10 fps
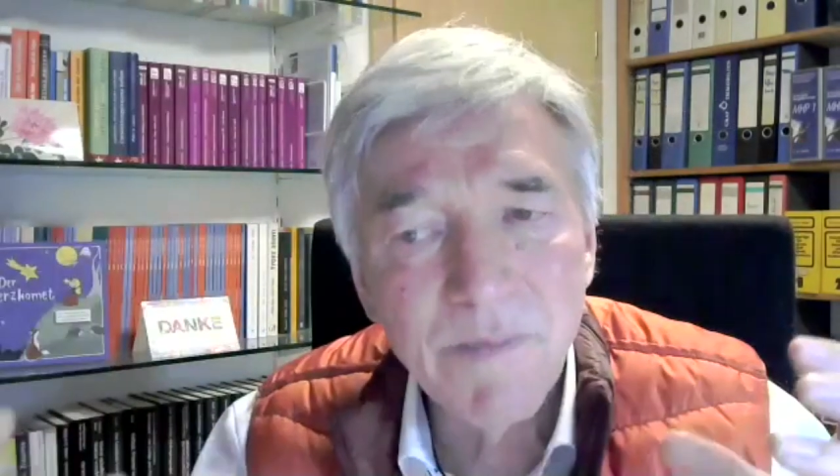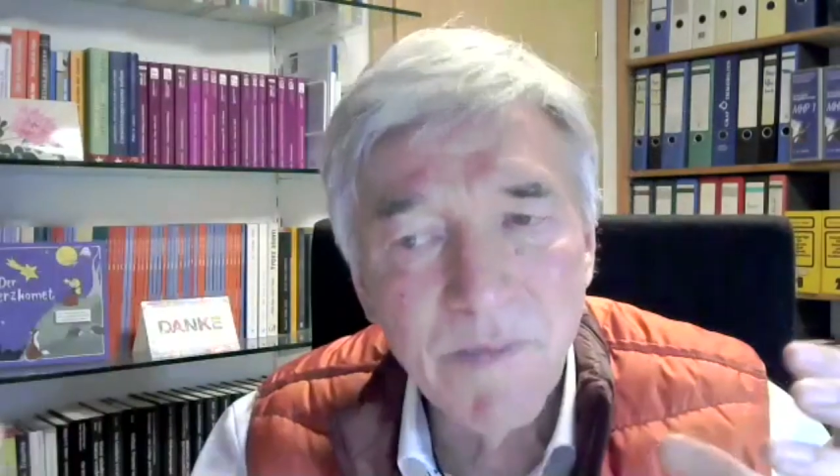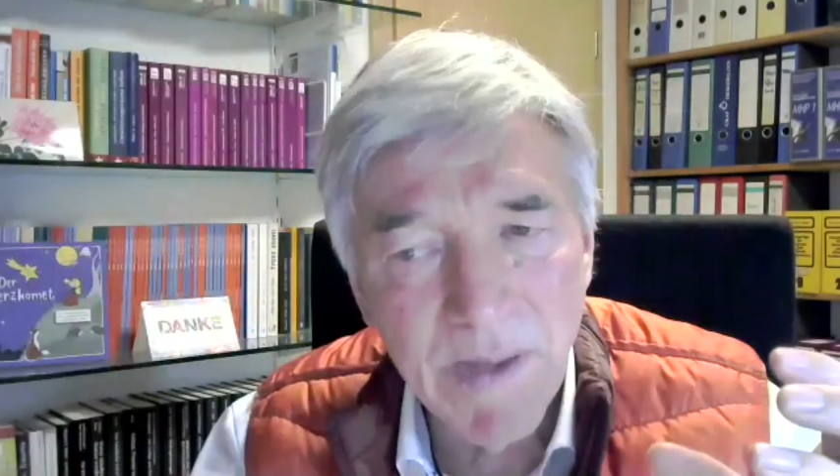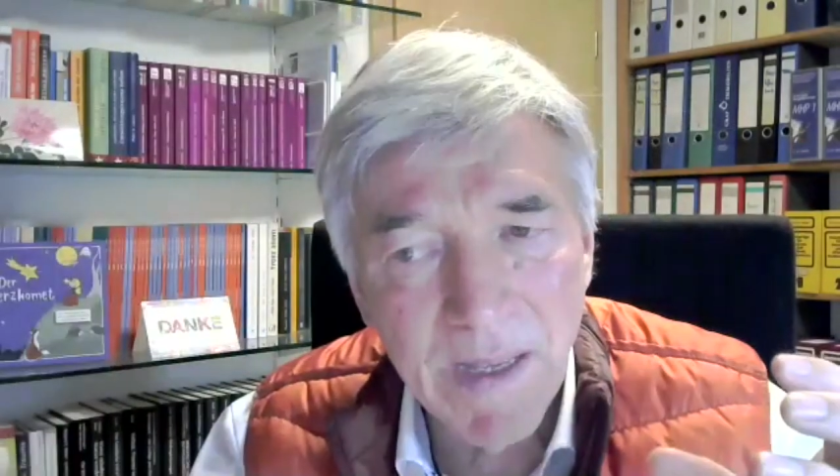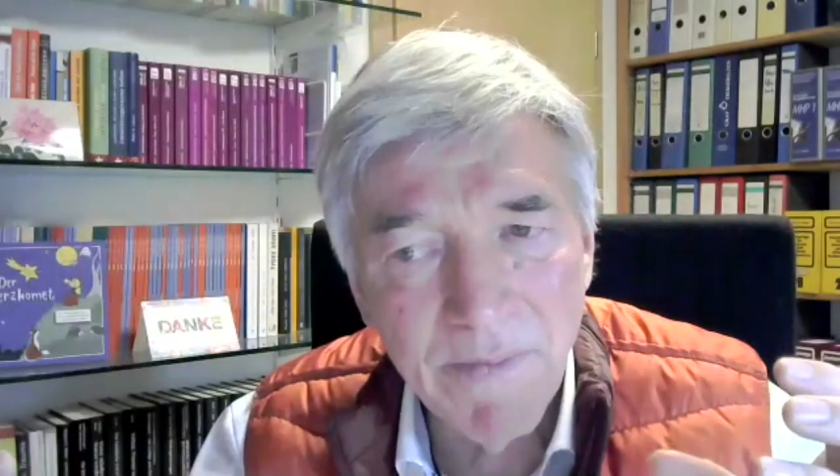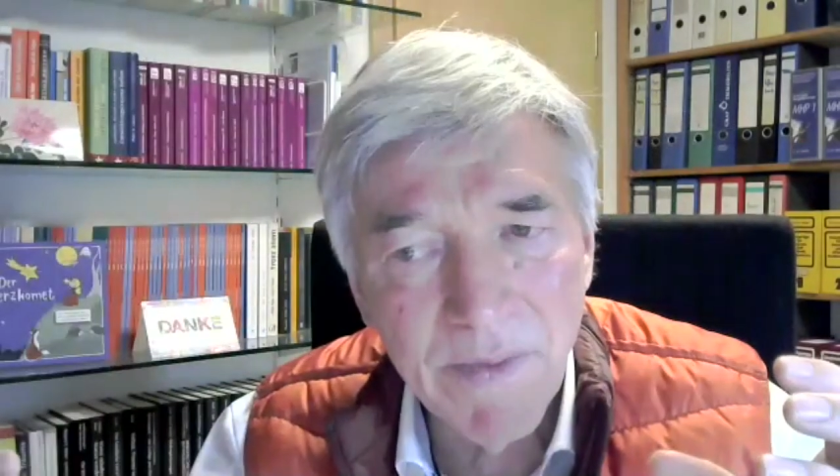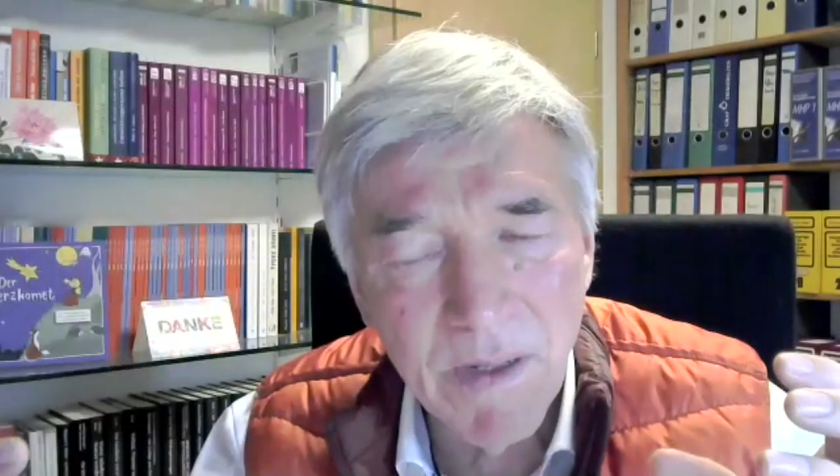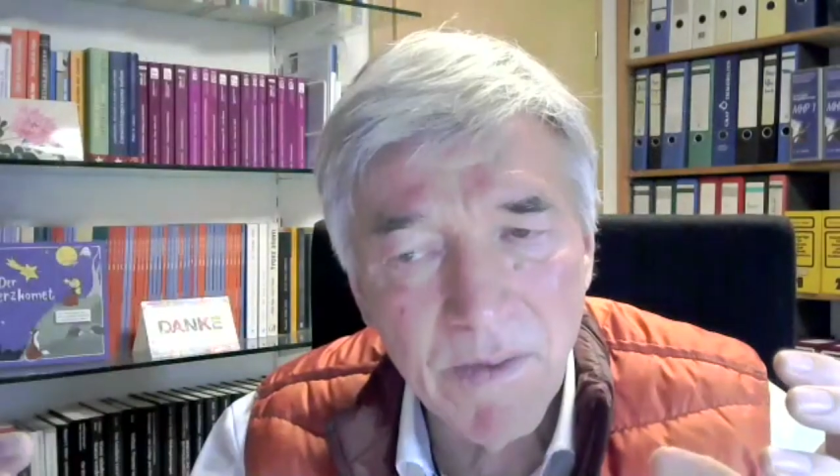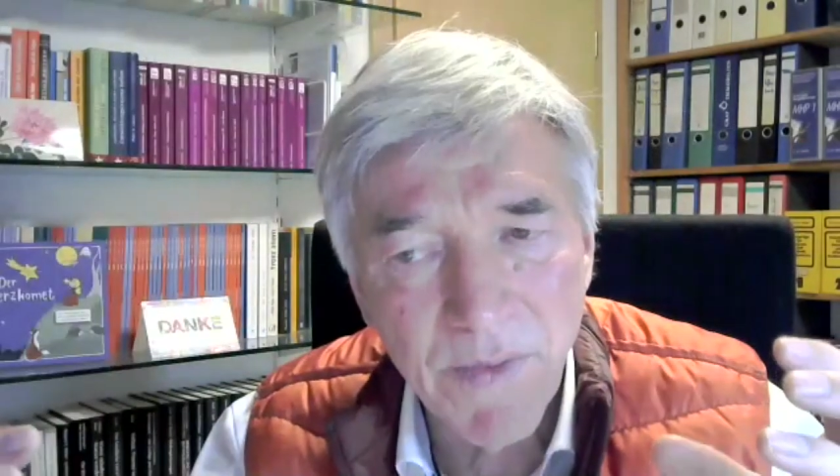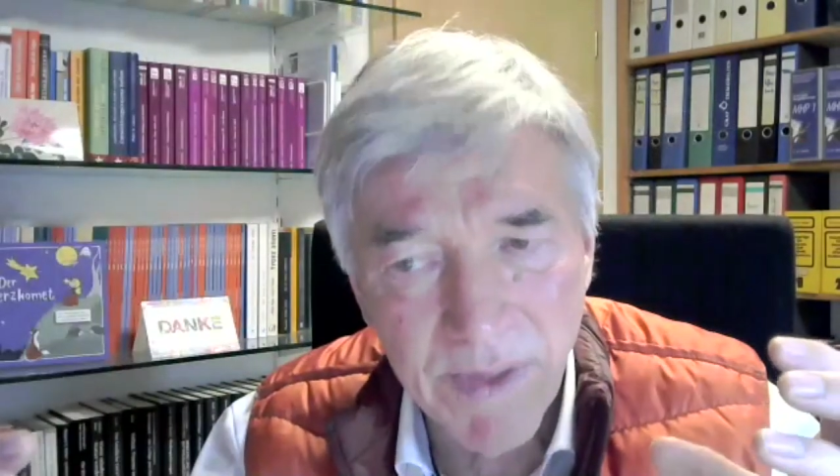we have in
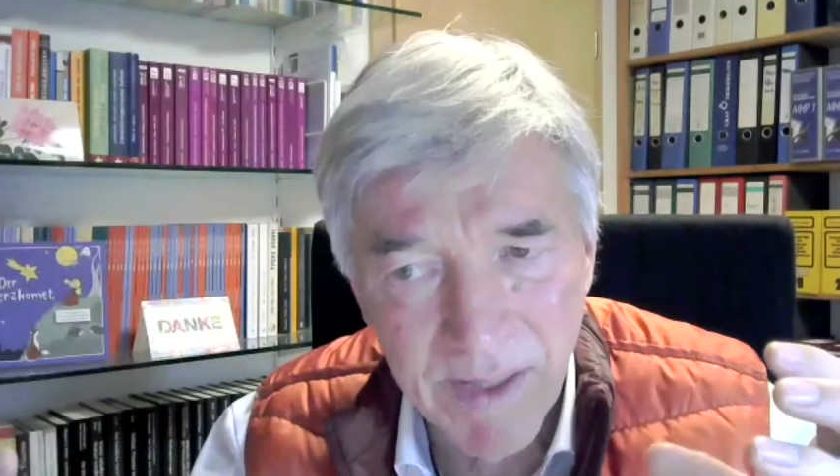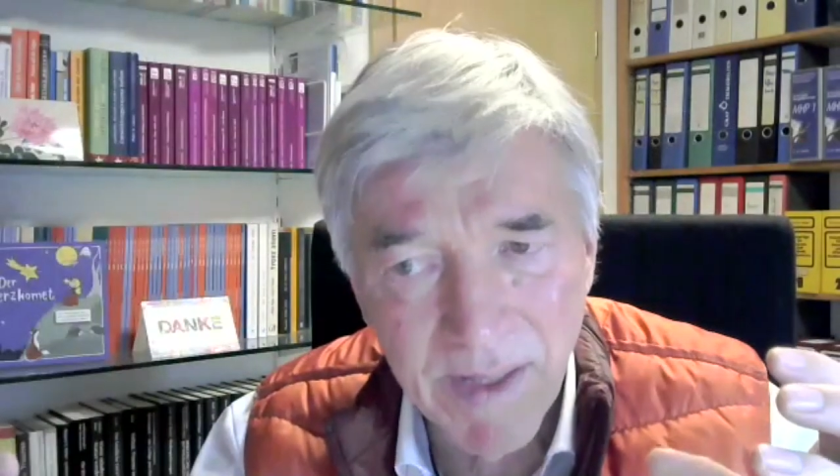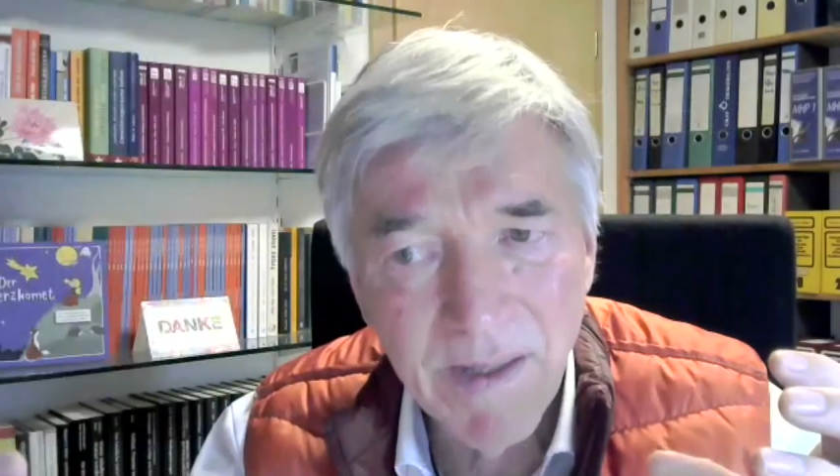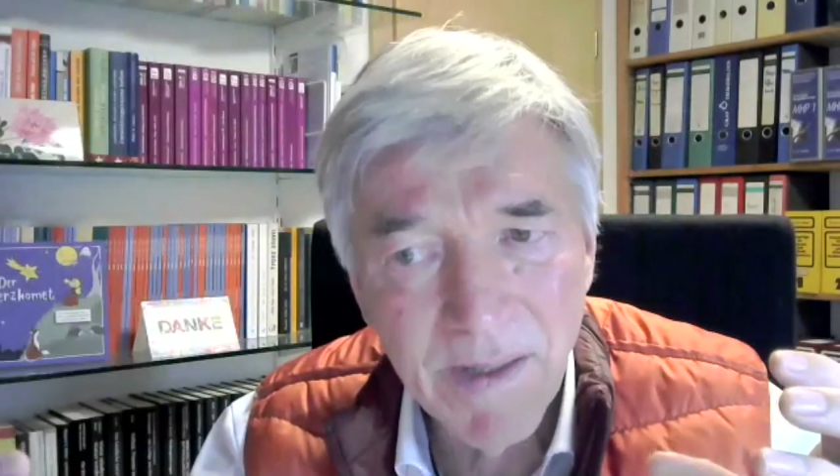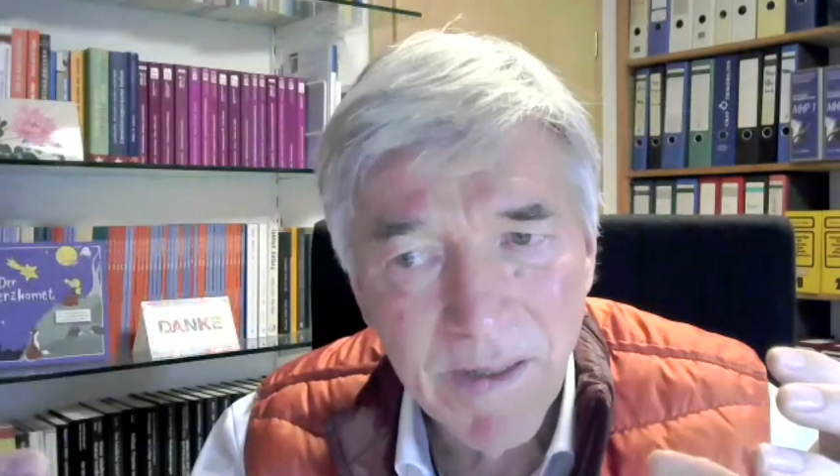our thinking,